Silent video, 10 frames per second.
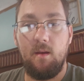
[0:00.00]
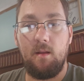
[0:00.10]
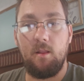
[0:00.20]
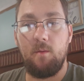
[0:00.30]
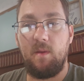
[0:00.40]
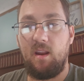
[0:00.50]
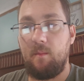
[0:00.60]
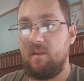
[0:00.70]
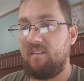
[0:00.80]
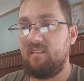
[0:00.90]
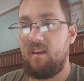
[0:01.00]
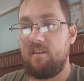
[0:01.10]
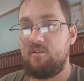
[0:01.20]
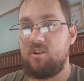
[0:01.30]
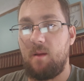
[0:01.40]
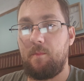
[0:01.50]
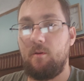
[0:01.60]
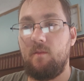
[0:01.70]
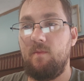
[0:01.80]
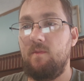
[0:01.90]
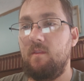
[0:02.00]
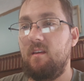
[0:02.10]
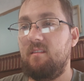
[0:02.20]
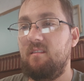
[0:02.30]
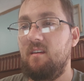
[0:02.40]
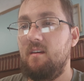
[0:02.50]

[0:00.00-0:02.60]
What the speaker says: Hello, my name is Seth Shepard, and this